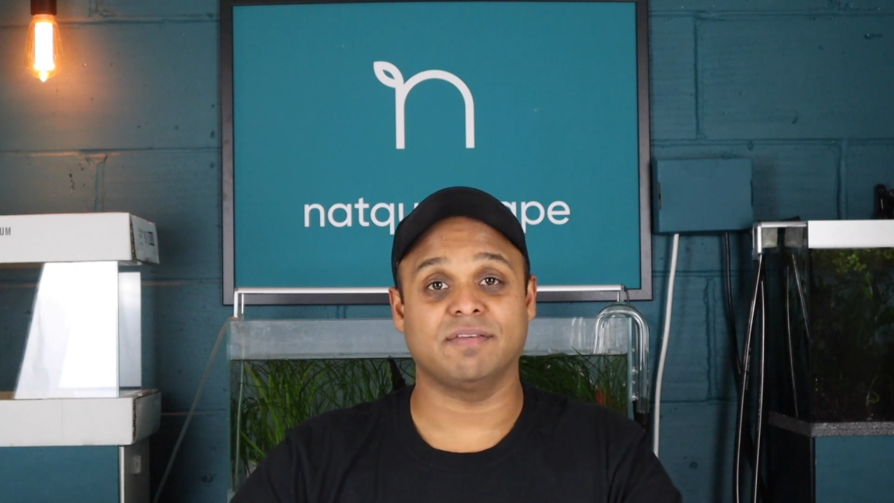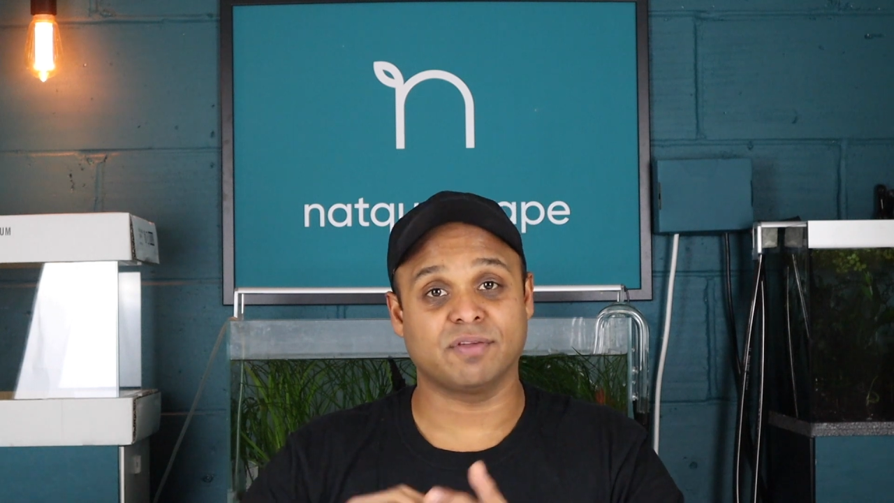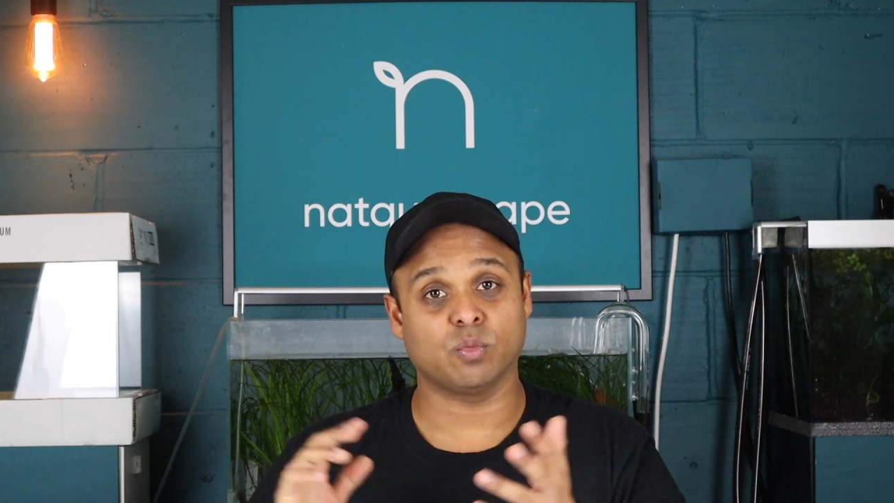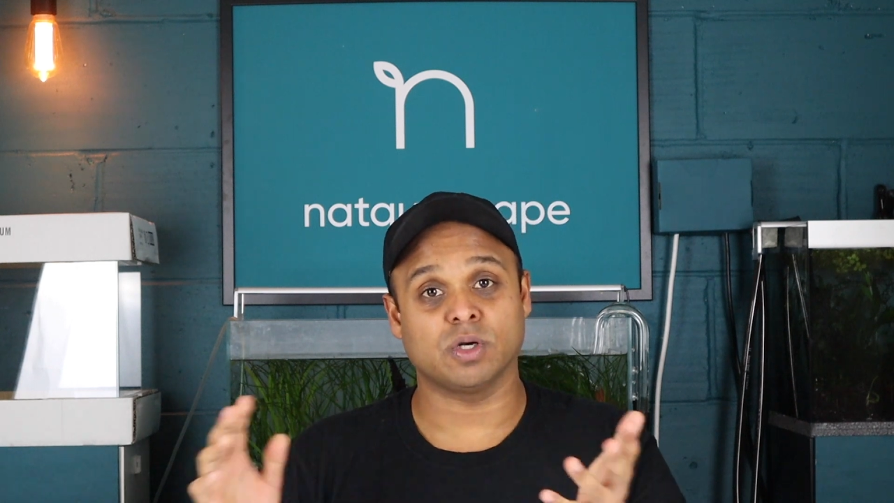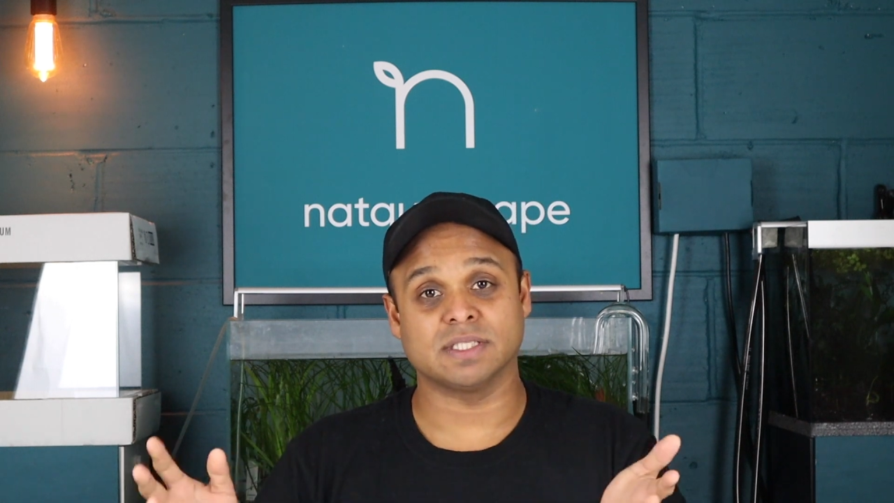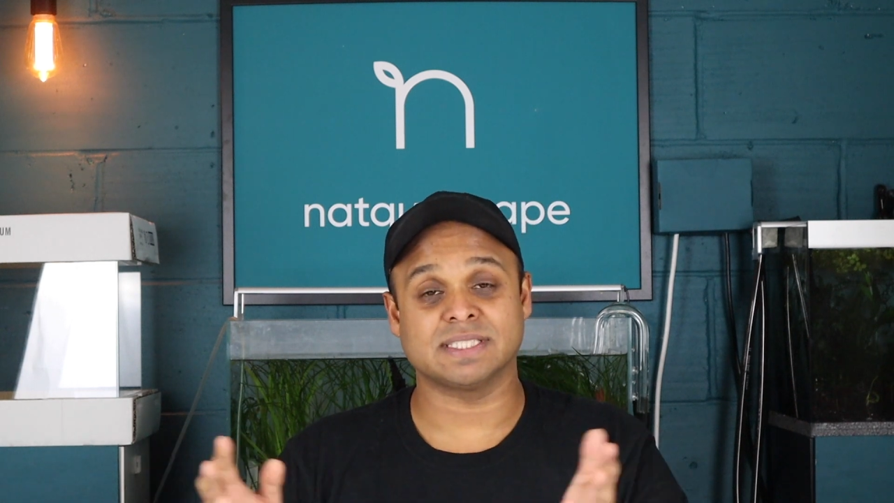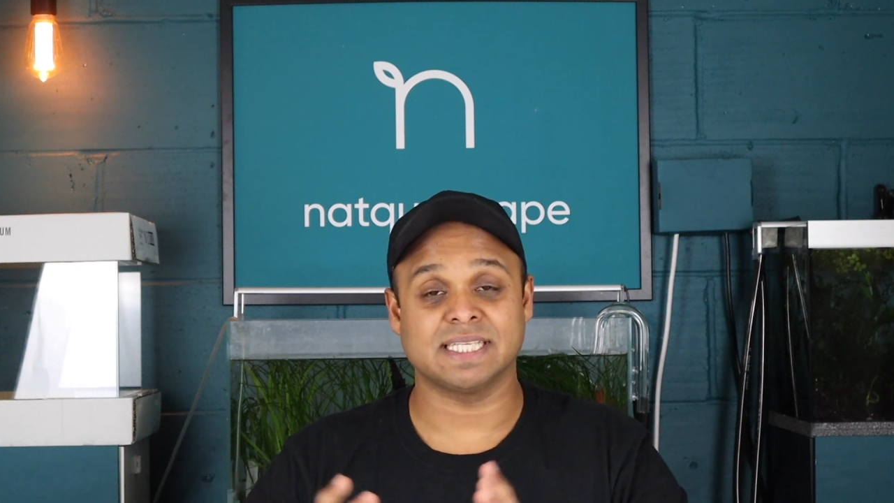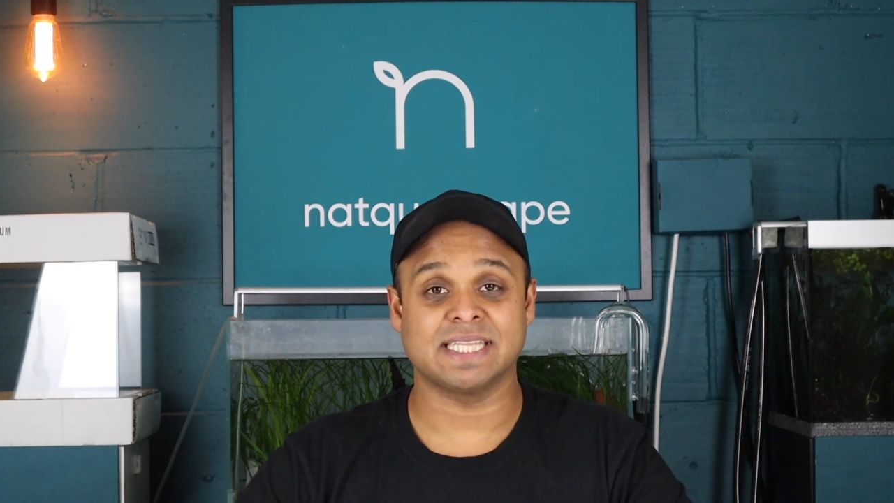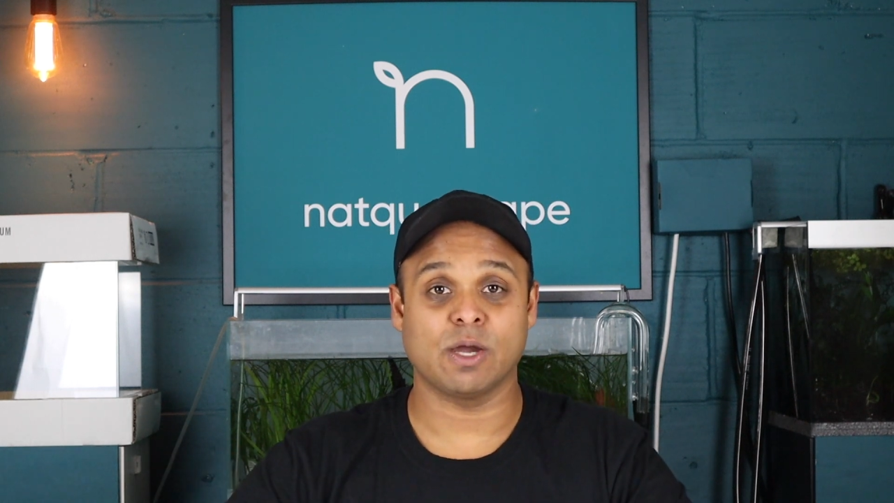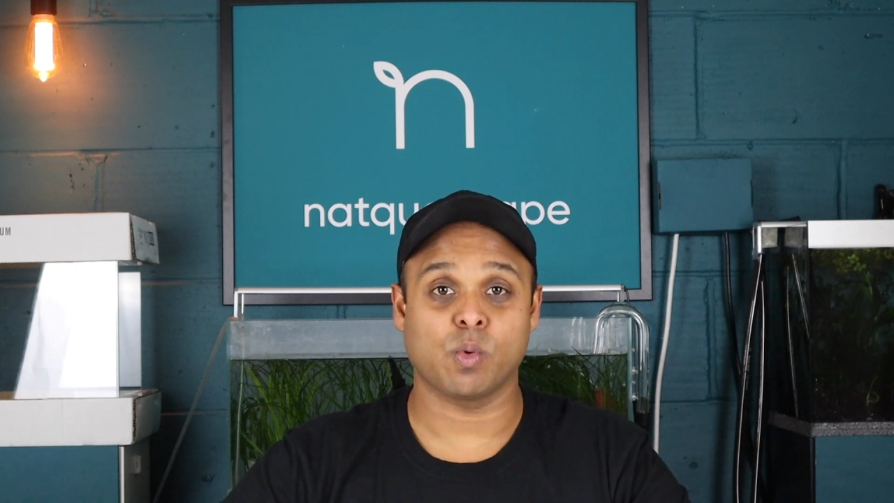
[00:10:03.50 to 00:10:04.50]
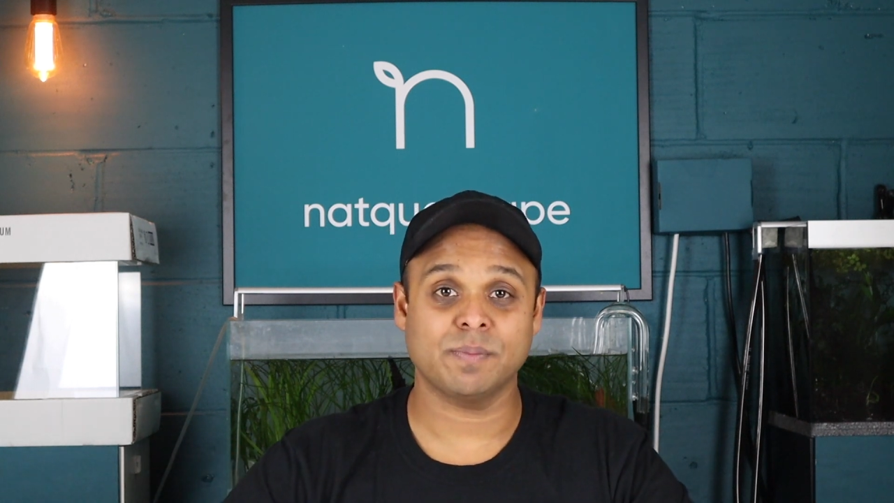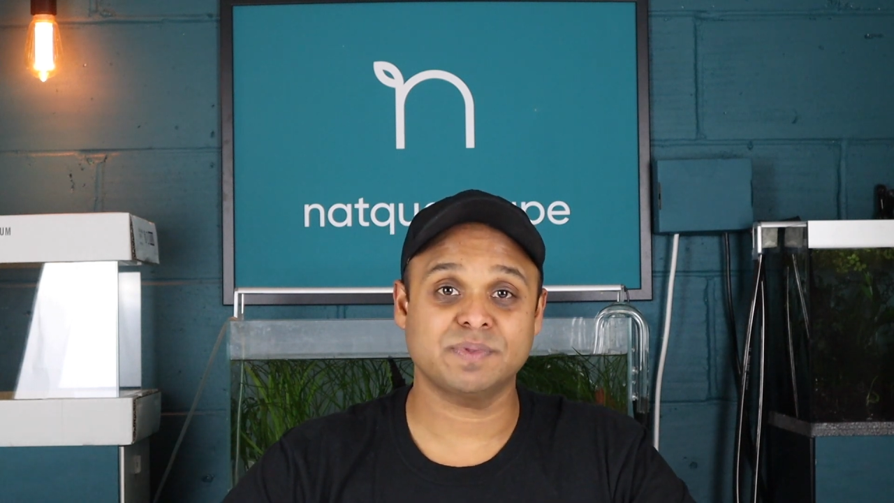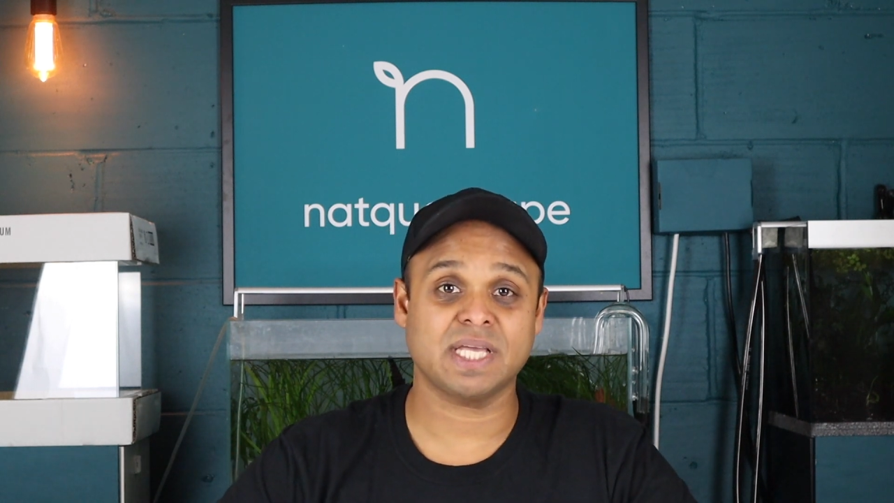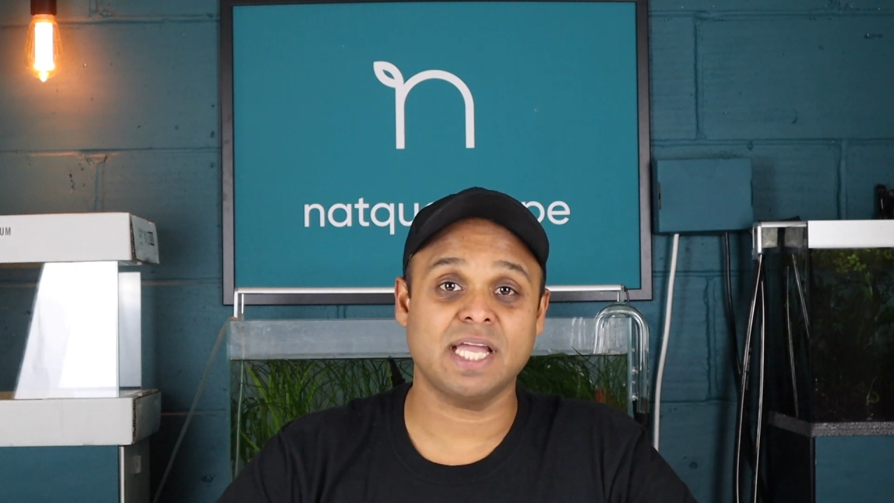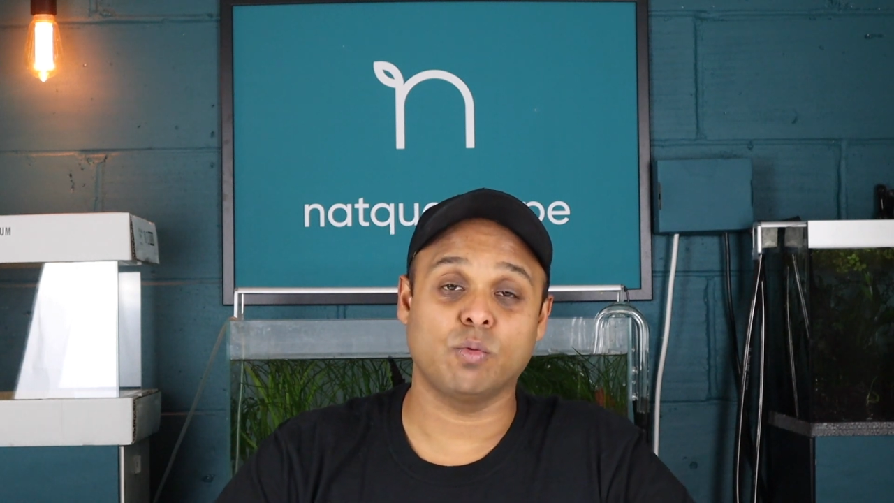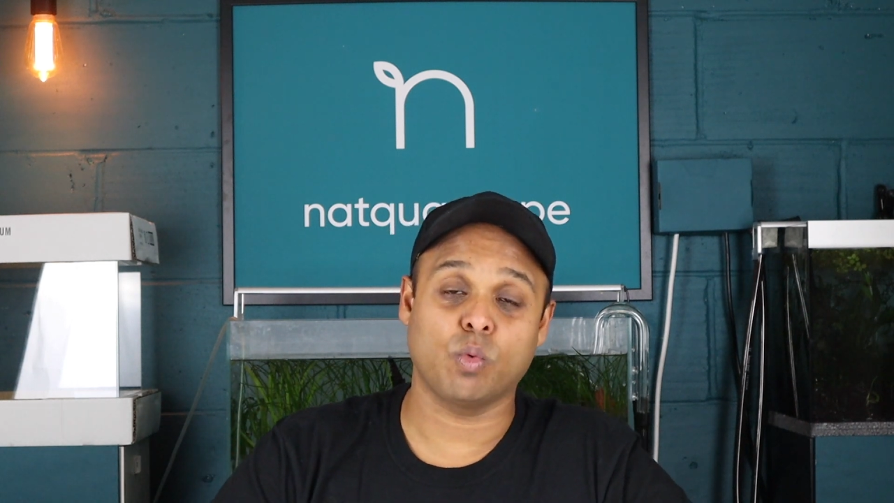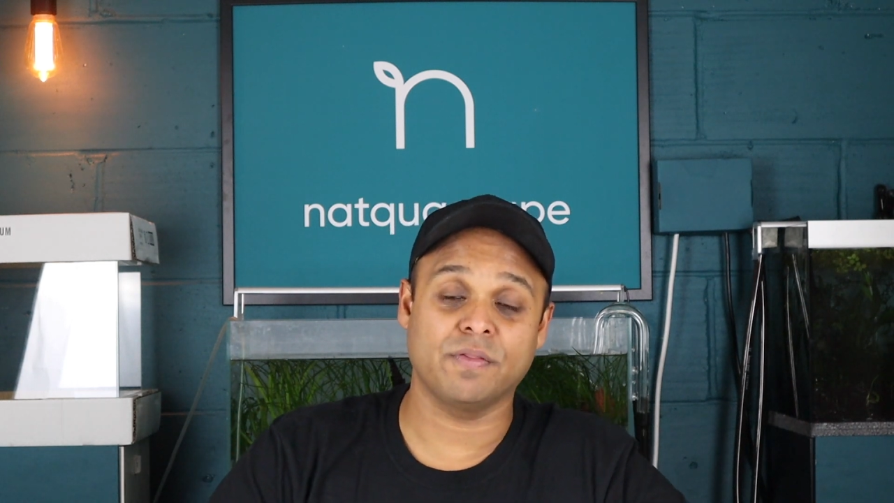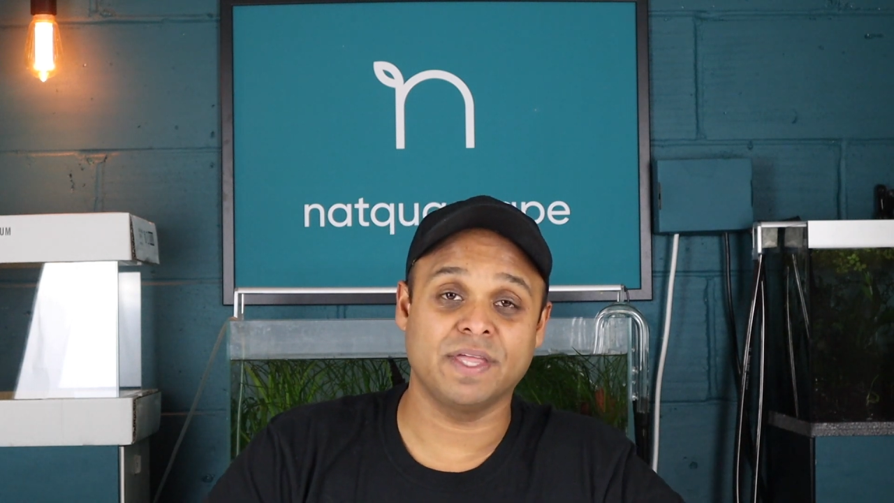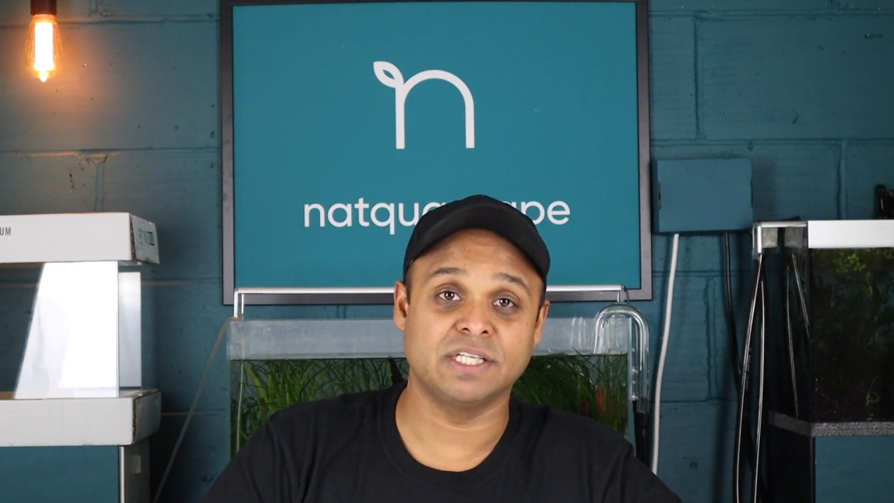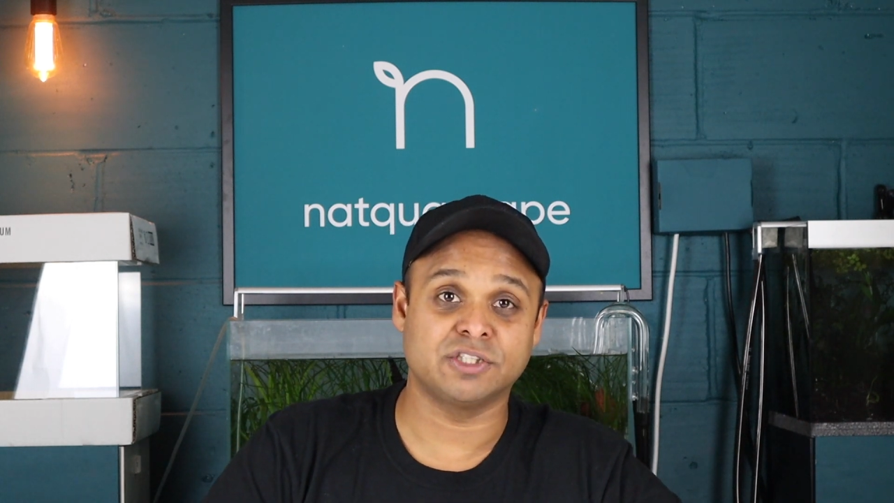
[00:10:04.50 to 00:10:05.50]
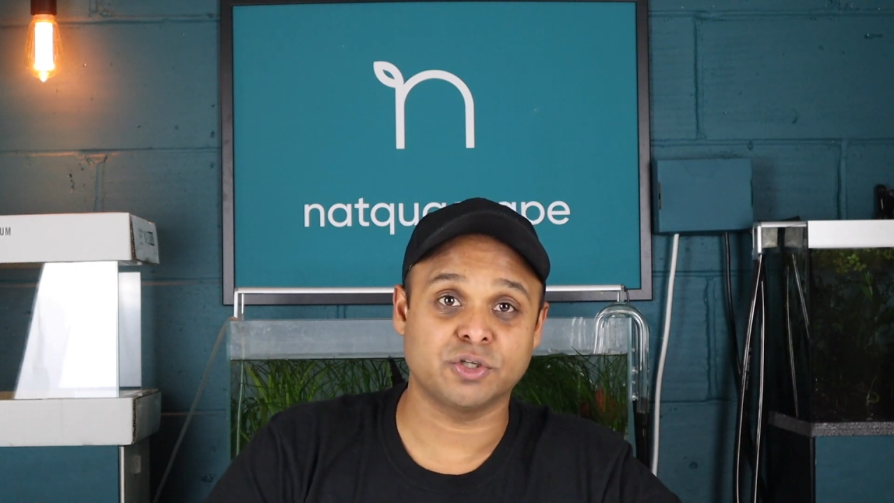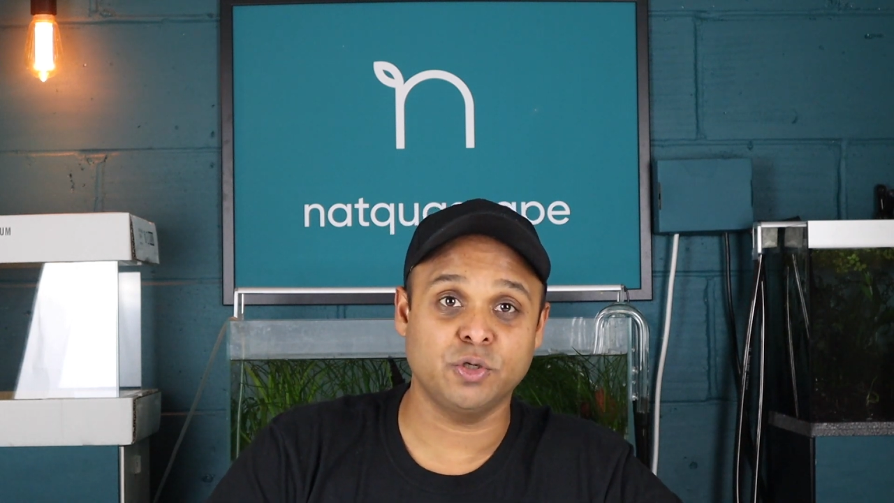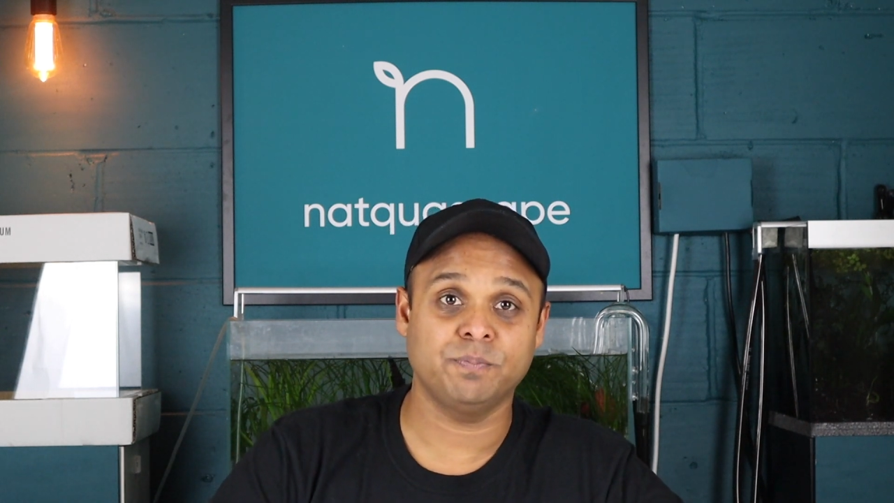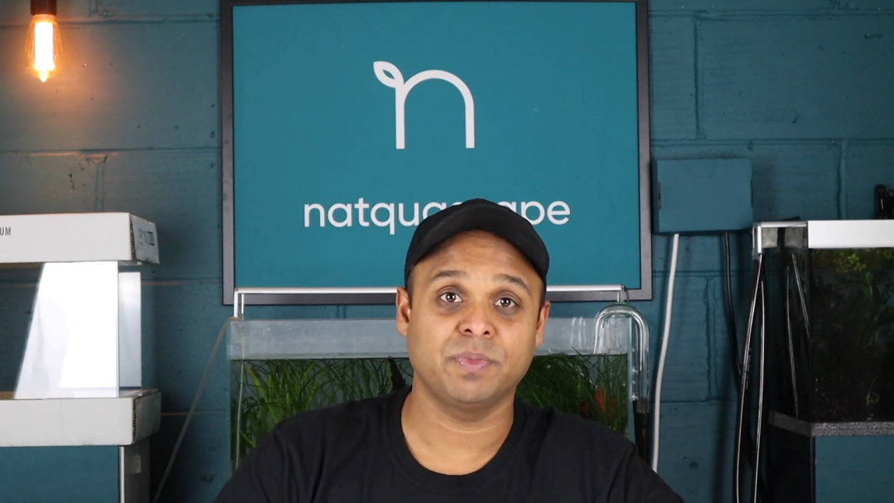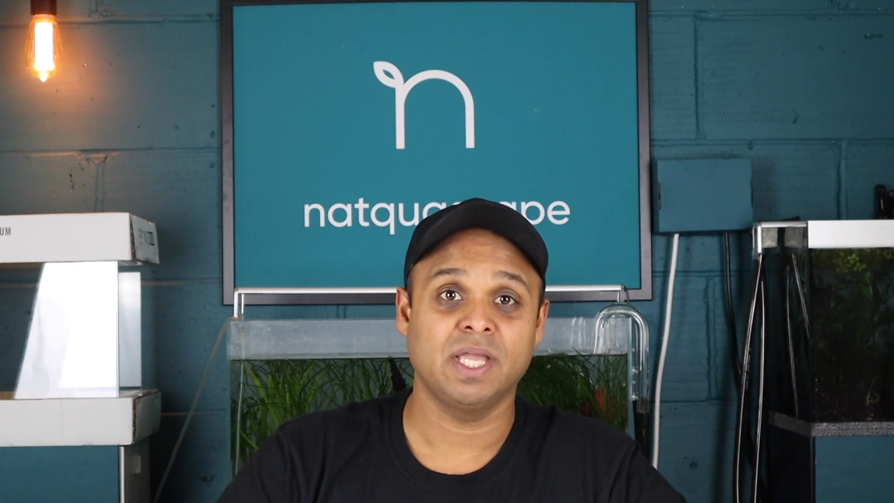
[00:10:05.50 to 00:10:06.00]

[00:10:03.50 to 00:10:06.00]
if you want to see their website and what they do.